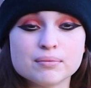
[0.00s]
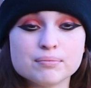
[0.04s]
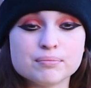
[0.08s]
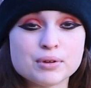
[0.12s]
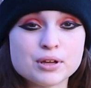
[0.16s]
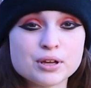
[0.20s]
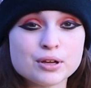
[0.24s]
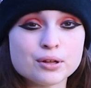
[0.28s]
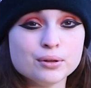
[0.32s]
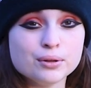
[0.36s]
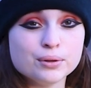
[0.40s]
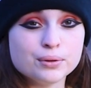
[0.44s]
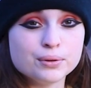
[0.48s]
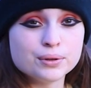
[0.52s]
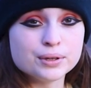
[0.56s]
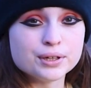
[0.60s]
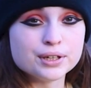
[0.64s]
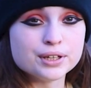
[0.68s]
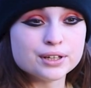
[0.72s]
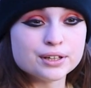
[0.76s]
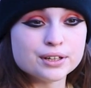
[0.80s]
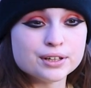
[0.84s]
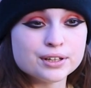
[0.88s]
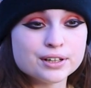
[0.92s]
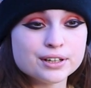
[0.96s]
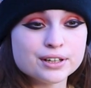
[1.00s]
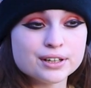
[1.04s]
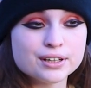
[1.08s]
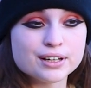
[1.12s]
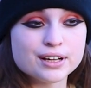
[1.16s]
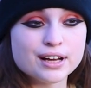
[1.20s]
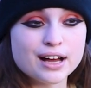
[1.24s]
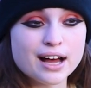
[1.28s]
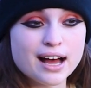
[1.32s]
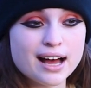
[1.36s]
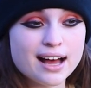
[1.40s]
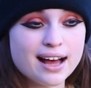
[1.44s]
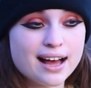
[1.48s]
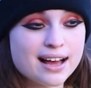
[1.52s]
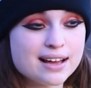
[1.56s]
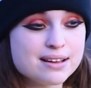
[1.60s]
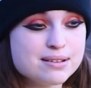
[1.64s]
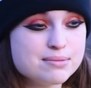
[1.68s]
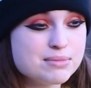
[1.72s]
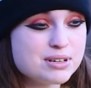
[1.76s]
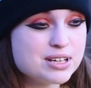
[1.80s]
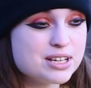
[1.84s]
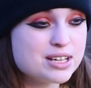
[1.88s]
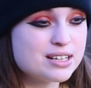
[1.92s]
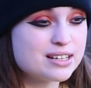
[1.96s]
being a lawyer? I
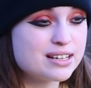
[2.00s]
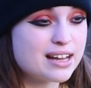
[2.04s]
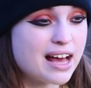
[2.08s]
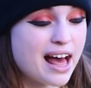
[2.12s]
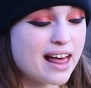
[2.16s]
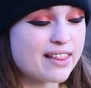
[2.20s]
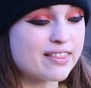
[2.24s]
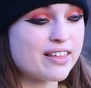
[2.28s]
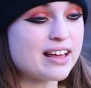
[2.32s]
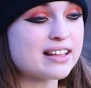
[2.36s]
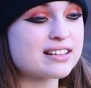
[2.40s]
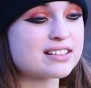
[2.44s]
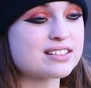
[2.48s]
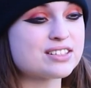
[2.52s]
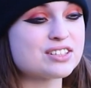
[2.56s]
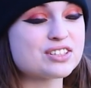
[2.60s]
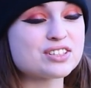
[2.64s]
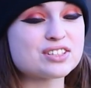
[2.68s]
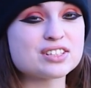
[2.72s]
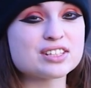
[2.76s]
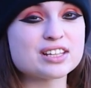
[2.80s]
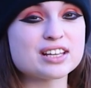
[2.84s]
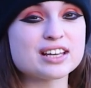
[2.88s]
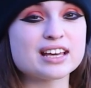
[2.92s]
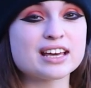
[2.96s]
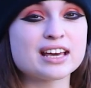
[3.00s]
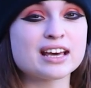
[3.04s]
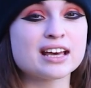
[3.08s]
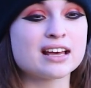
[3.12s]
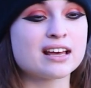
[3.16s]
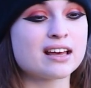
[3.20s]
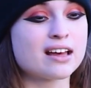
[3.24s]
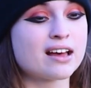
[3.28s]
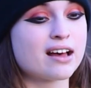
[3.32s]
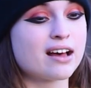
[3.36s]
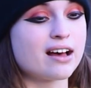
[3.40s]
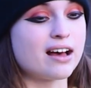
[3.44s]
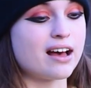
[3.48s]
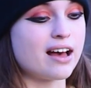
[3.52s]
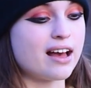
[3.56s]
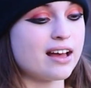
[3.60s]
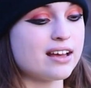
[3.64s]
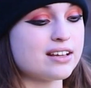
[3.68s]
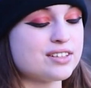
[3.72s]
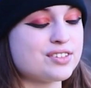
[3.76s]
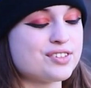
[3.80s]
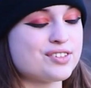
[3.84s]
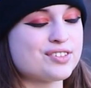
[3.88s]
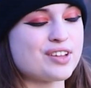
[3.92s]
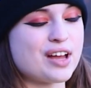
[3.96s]
mean, that's just like,
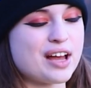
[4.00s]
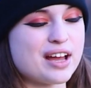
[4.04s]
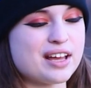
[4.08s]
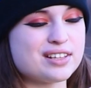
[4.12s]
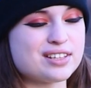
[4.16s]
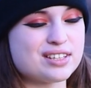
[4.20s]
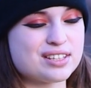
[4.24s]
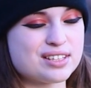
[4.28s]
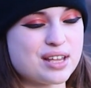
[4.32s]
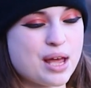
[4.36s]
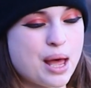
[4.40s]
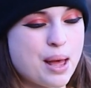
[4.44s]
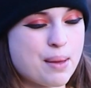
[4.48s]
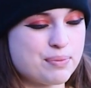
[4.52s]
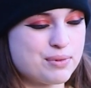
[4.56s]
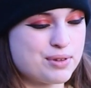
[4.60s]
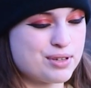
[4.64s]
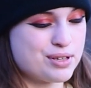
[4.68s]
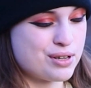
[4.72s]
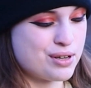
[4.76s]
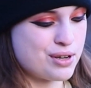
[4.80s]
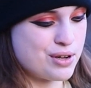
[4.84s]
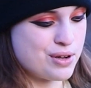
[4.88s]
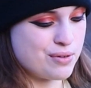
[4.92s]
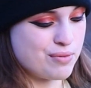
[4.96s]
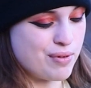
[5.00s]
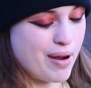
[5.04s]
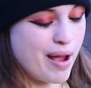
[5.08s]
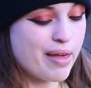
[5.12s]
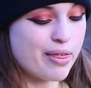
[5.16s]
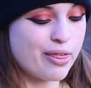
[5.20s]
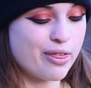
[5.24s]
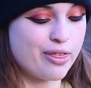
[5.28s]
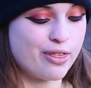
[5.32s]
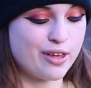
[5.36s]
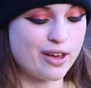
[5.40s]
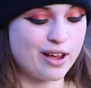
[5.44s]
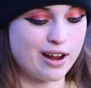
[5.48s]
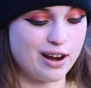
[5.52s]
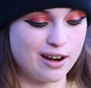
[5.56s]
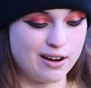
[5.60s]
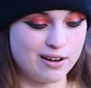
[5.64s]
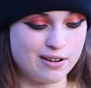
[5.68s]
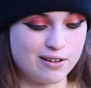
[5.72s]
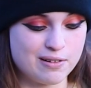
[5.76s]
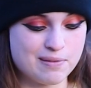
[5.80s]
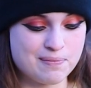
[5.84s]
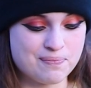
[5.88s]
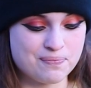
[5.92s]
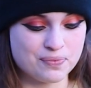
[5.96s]
I, I stopped right
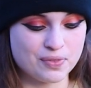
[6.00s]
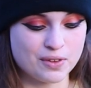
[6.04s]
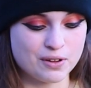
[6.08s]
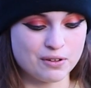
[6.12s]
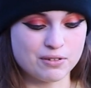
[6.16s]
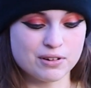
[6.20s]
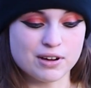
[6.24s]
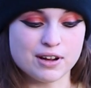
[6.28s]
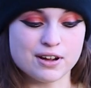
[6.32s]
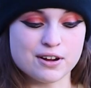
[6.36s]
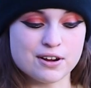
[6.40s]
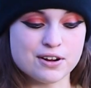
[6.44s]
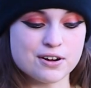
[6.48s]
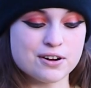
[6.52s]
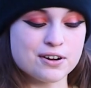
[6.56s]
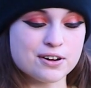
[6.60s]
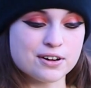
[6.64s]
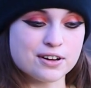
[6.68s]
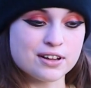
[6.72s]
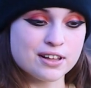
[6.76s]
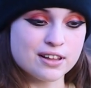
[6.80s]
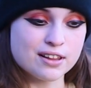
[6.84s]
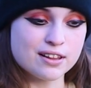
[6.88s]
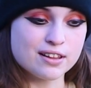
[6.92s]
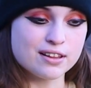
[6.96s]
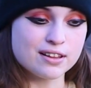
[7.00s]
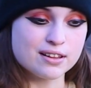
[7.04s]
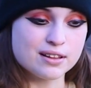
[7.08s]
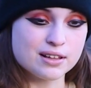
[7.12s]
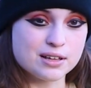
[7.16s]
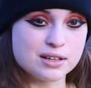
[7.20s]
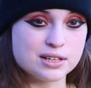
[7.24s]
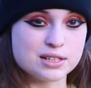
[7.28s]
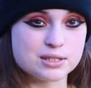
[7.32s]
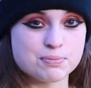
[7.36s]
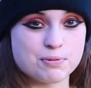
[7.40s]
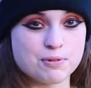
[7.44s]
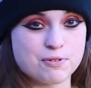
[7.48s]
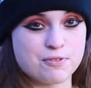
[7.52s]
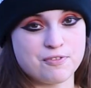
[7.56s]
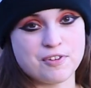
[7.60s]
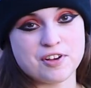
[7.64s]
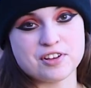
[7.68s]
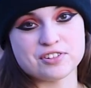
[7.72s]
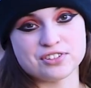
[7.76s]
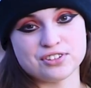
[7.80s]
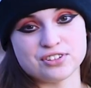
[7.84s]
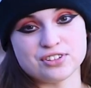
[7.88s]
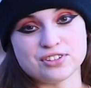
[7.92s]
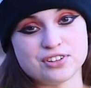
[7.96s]
there when I heard his
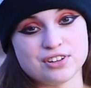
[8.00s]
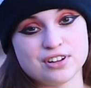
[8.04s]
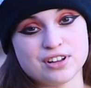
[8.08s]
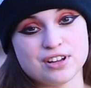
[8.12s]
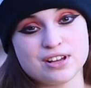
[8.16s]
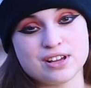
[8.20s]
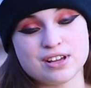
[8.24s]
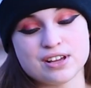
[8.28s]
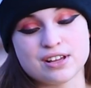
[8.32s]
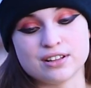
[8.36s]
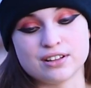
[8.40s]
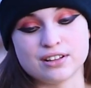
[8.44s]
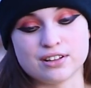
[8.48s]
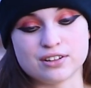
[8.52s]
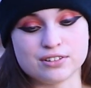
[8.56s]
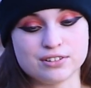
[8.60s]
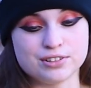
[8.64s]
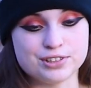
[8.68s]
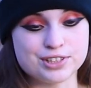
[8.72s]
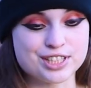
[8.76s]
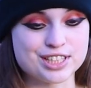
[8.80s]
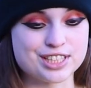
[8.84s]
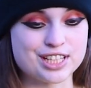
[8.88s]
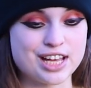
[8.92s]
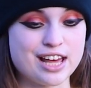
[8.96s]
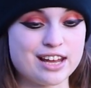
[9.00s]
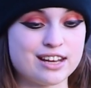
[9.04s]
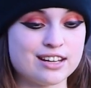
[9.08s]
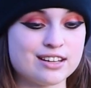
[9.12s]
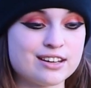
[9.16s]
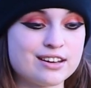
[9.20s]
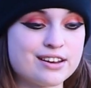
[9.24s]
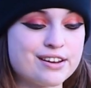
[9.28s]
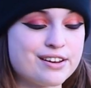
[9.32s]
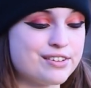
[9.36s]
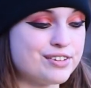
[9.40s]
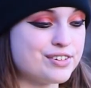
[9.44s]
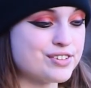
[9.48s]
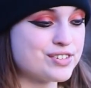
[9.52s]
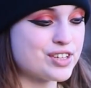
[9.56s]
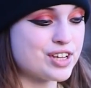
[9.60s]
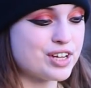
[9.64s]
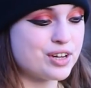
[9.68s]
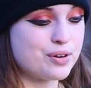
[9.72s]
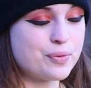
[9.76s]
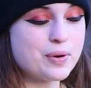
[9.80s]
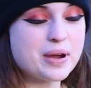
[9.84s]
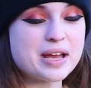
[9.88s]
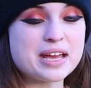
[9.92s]
profession. When I looked at it and I was like,